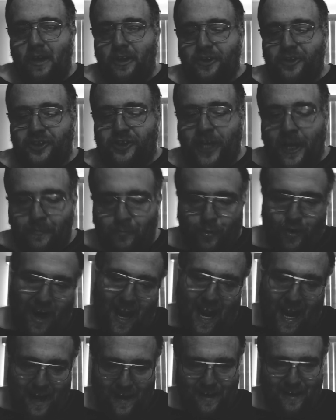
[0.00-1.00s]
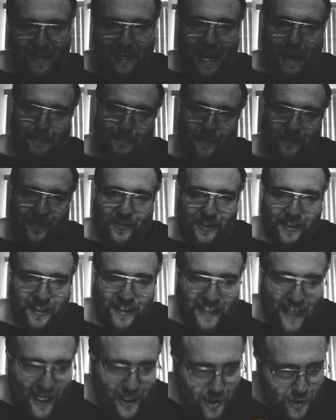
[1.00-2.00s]
Jim Rat, Naperville
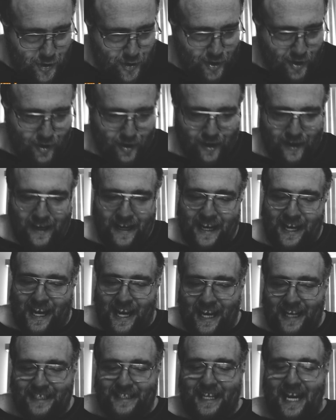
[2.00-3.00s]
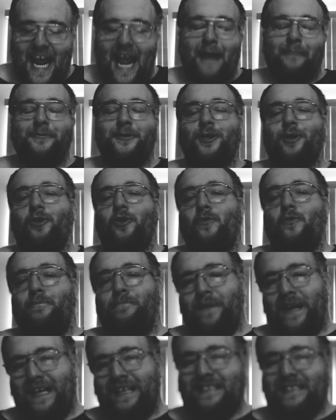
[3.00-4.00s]
Central. Kid's an absolute
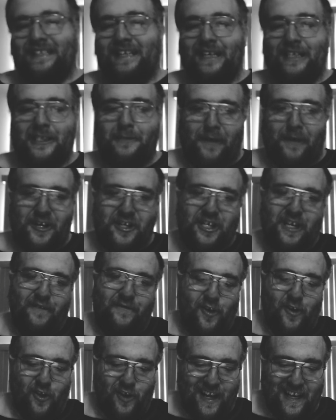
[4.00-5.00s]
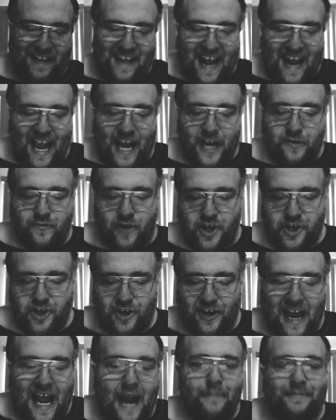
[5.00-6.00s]
beast, especially if you look at that edge
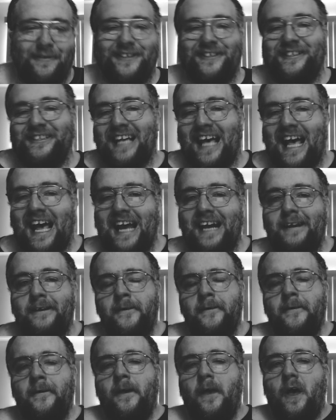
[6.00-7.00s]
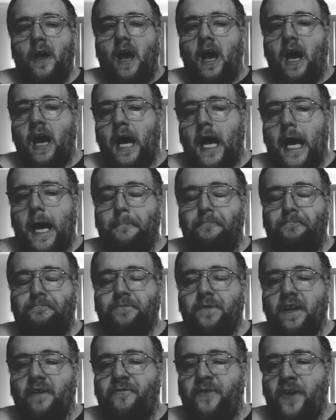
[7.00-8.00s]
rusher hybrid side. Um,
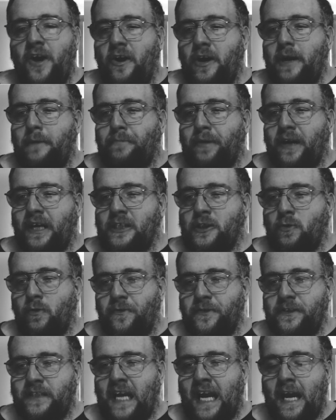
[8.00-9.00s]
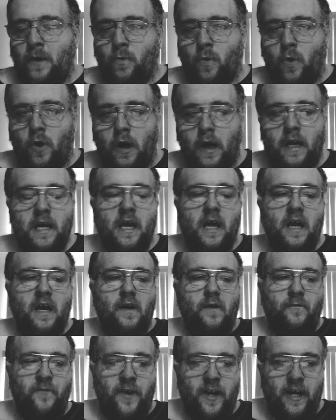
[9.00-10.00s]
very impressed with his handwork
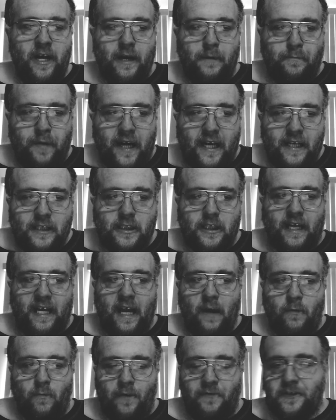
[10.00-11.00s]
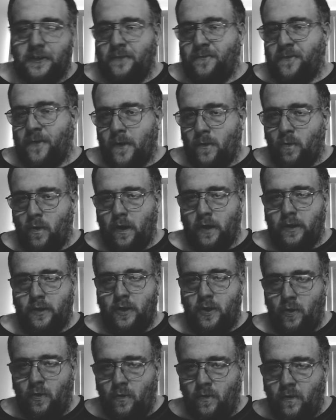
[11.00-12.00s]
very impressed again with his footwork,
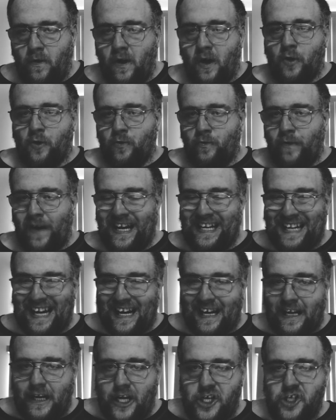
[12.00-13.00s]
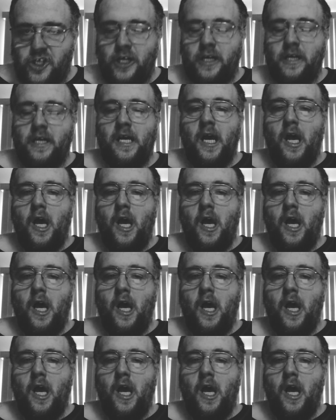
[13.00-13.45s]
too. A great technician.